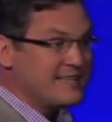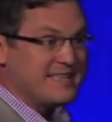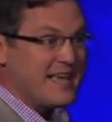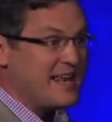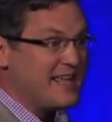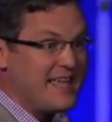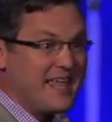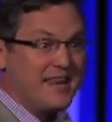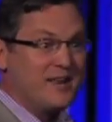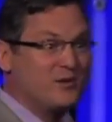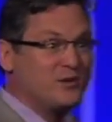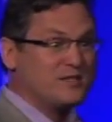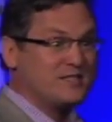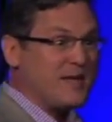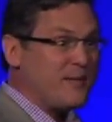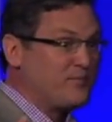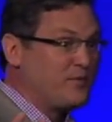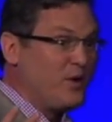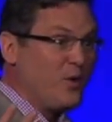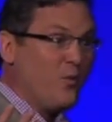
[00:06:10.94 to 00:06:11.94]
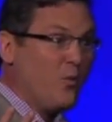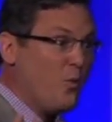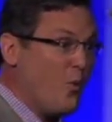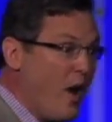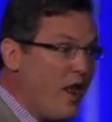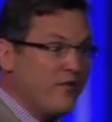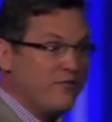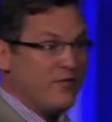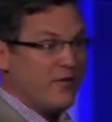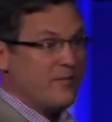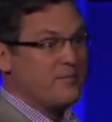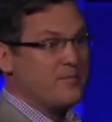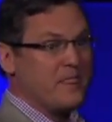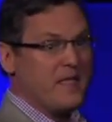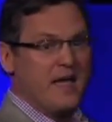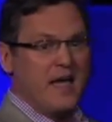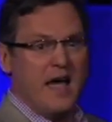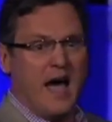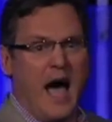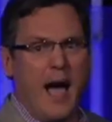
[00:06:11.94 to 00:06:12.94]
had to get accepted to one of them.
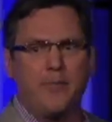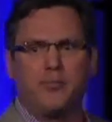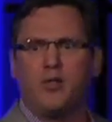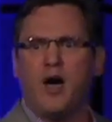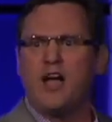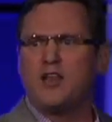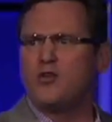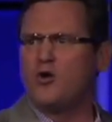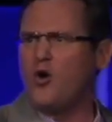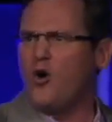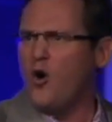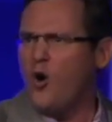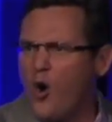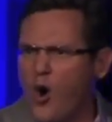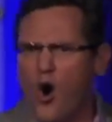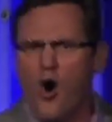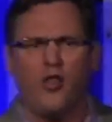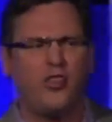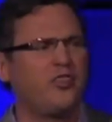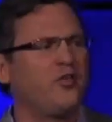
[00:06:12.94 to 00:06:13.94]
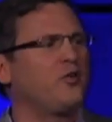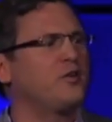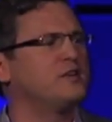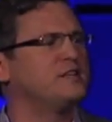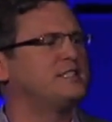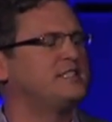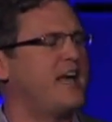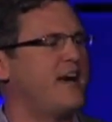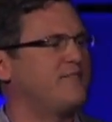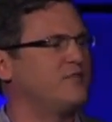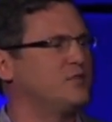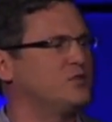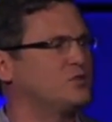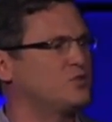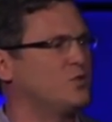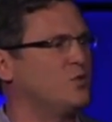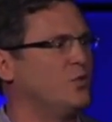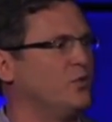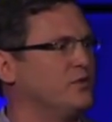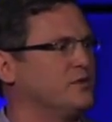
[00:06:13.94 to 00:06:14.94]
I applied to all 37
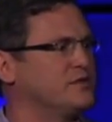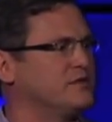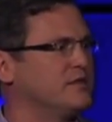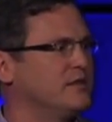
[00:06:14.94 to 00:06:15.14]
schools.